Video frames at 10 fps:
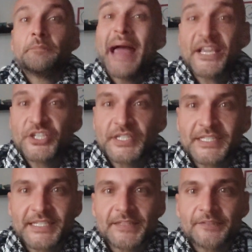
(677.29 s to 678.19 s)

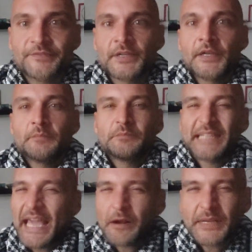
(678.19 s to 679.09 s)
imaginative,
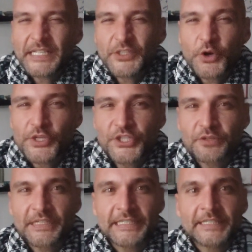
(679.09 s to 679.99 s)
caring,
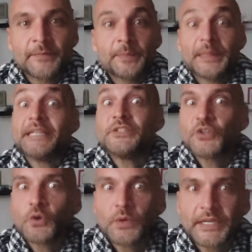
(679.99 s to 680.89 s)
nurturing,
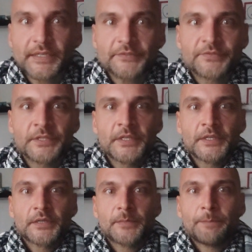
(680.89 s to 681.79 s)
intuitive,
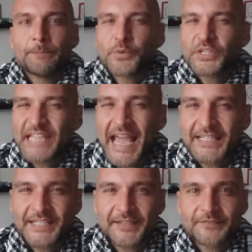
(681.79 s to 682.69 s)

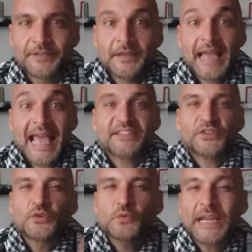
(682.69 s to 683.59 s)
protective,
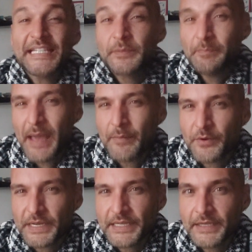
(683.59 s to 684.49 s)
has a great
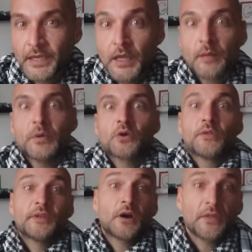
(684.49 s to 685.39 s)
memory. But
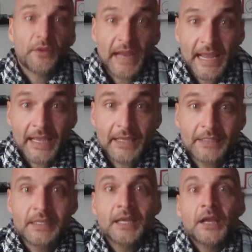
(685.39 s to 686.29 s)
on the other
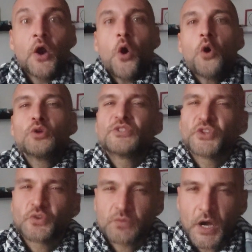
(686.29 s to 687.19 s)
hand, holds
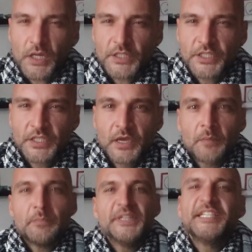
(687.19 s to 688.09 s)
a grudge,
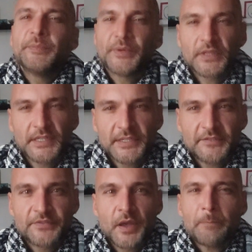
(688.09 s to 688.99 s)

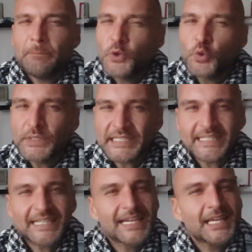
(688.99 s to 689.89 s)
manipulative,
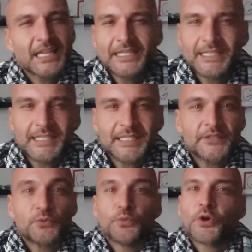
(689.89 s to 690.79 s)
moody,
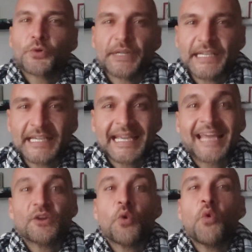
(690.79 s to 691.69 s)
clingy, worrying,
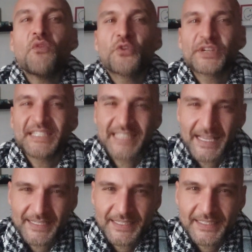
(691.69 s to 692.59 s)
and
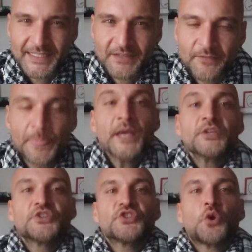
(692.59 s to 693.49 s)
oversensitive.
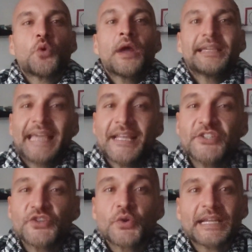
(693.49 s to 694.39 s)
So,
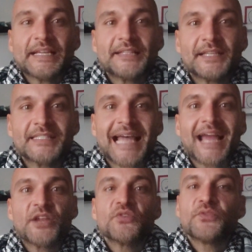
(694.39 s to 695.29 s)
Cancer is the
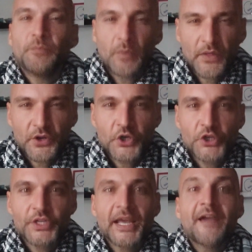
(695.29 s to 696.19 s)
sign of
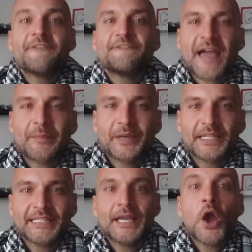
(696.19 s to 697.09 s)
motherhood,
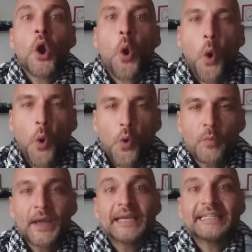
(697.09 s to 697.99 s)
family,
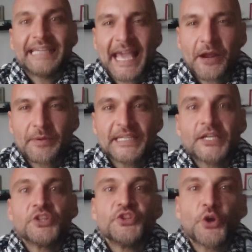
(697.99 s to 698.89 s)
home,
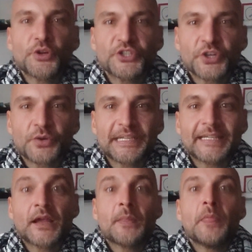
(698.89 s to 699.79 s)
caring,
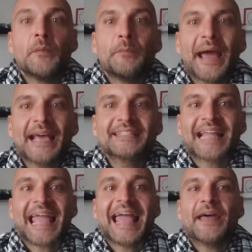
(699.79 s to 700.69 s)
nurturing, the
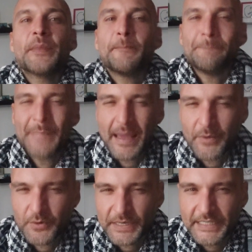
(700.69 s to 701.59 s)
past, and the
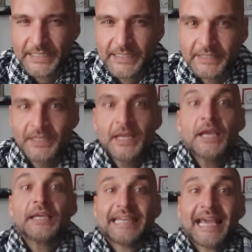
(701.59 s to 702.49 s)
memories.
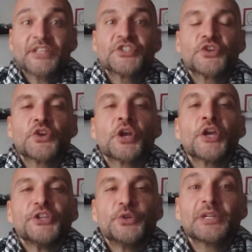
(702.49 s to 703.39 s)
Cancer
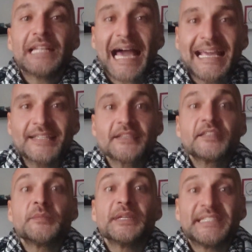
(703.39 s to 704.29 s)

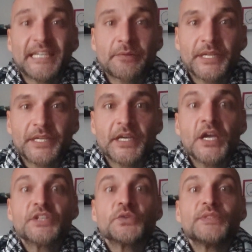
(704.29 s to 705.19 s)
utilizes the material
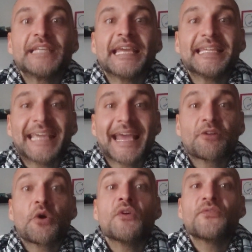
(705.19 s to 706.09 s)
to take
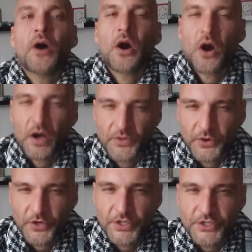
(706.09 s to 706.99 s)
care of
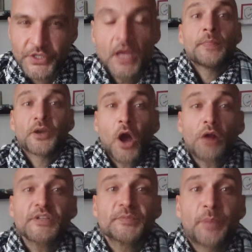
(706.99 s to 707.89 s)
others. The
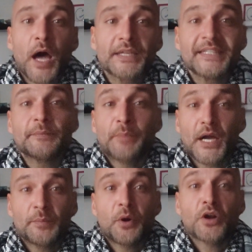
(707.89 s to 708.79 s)
corresponding
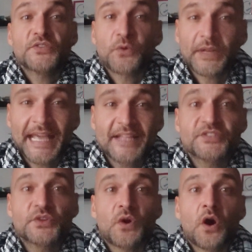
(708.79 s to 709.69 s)
body parts for
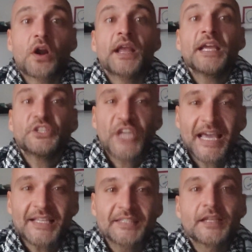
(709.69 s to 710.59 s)
Cancer are
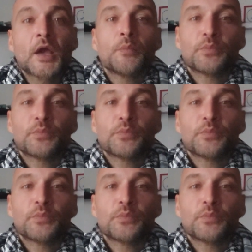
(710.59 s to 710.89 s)
chest,